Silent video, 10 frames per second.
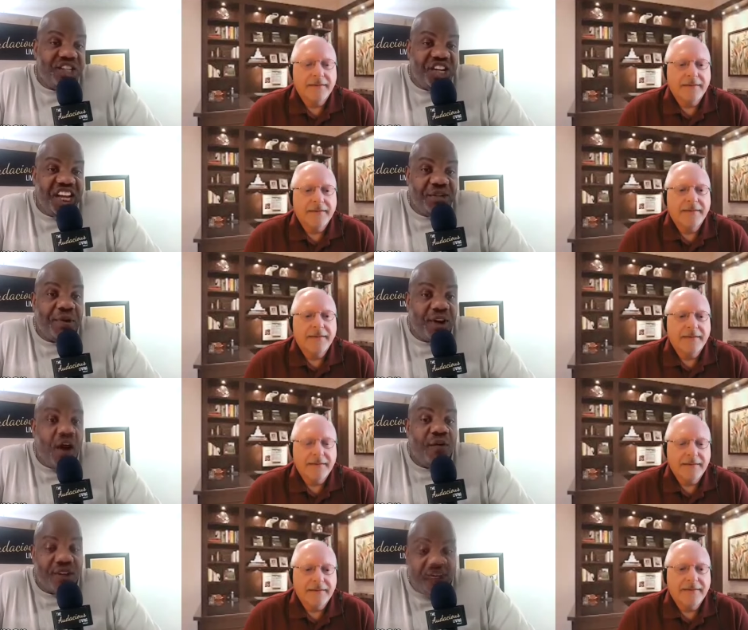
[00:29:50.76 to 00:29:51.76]
Speaker 1: to change. But
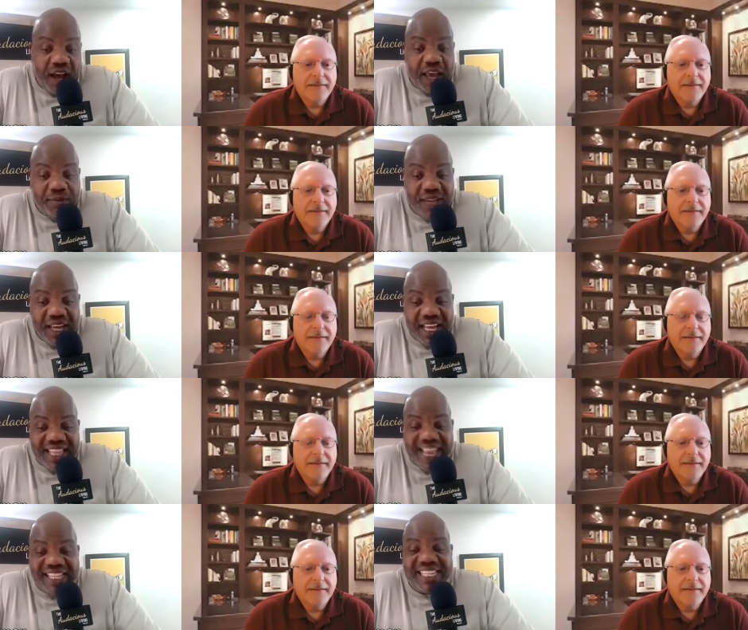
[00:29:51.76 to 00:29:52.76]
oftentimes,
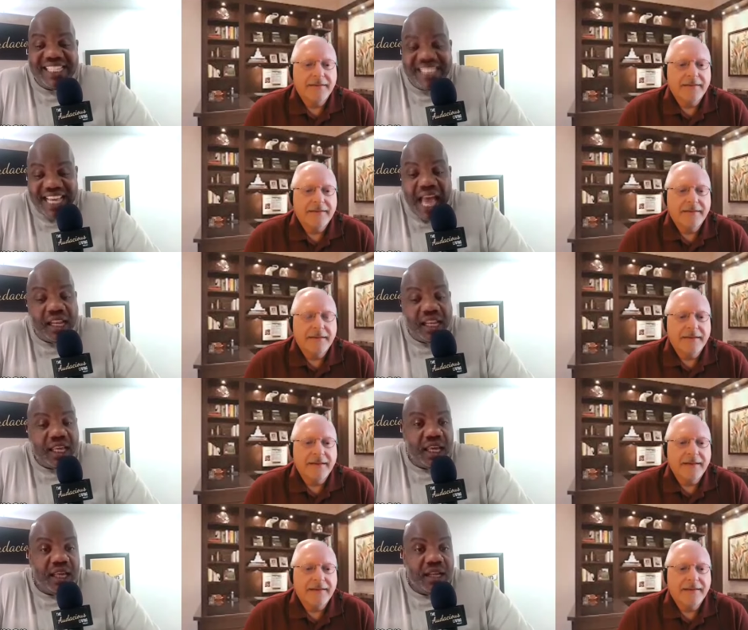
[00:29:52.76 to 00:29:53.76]
that's
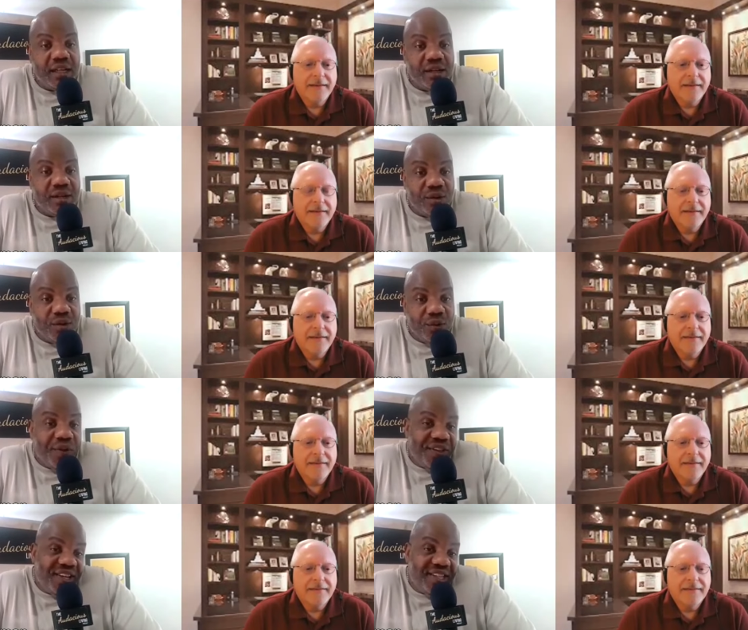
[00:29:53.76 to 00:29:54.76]
exactly
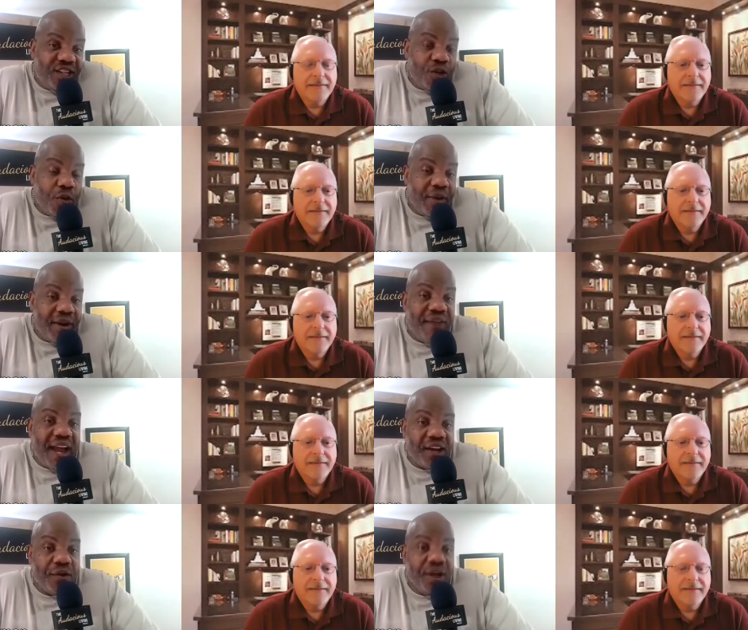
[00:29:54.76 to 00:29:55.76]
what the determining
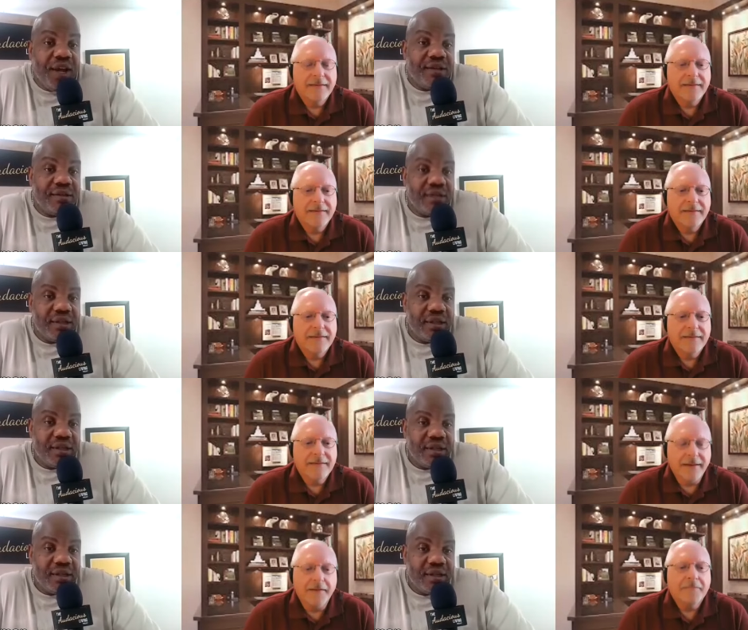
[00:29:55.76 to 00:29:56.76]
factor is.
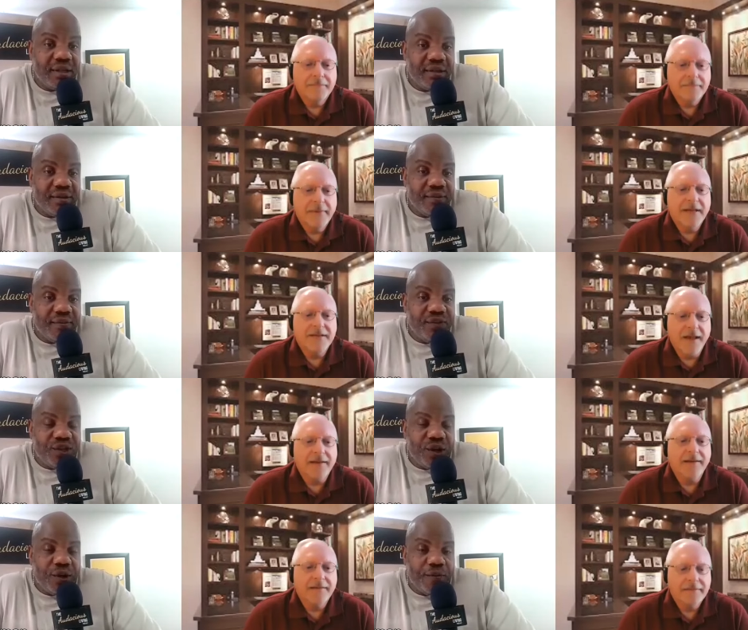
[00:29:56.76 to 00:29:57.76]
Speaker 2: Yeah, exactly.
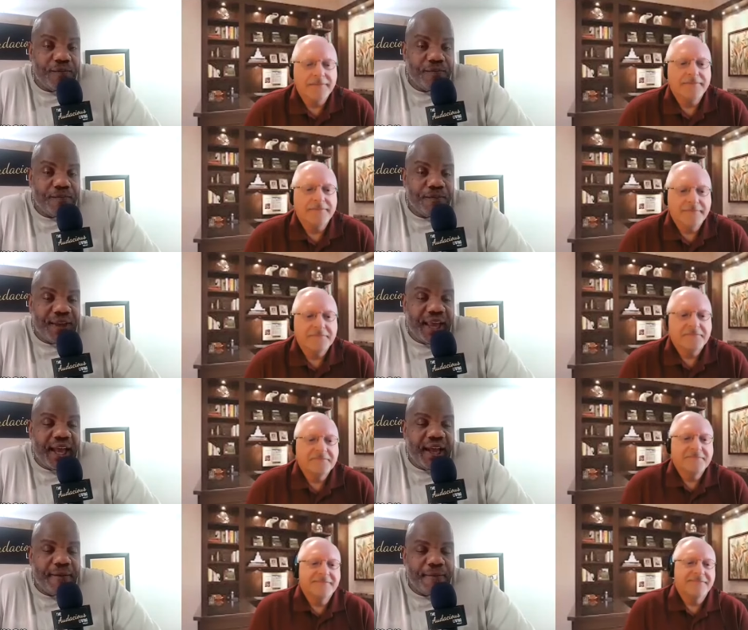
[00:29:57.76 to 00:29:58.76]
So,
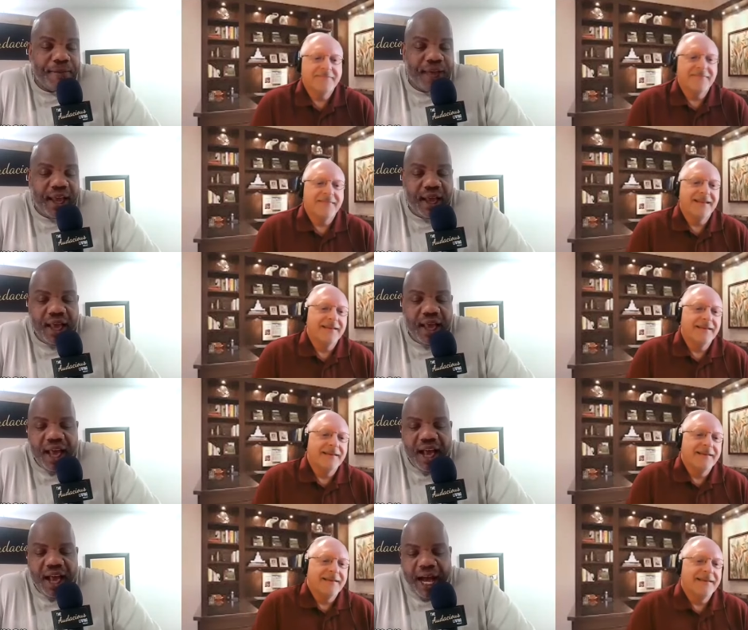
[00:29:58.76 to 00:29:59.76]
Speaker 1: yeah, yeah.
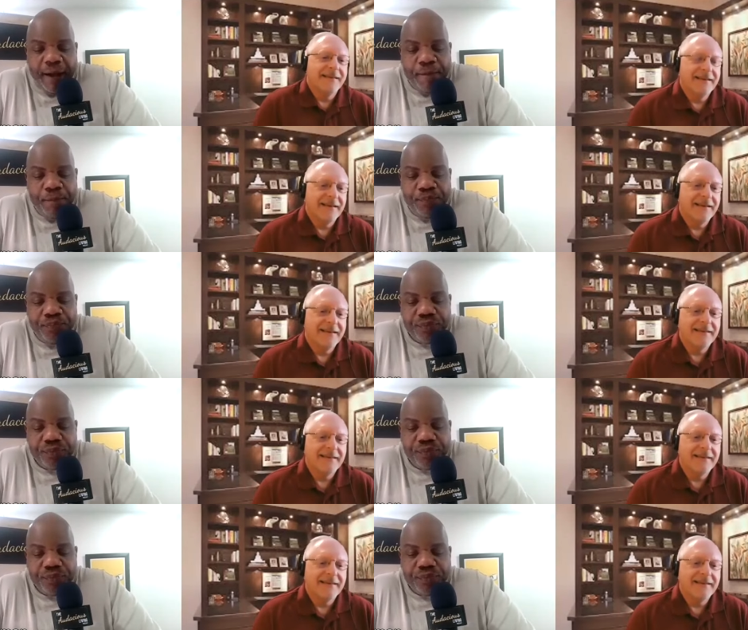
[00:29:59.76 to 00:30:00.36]
Um,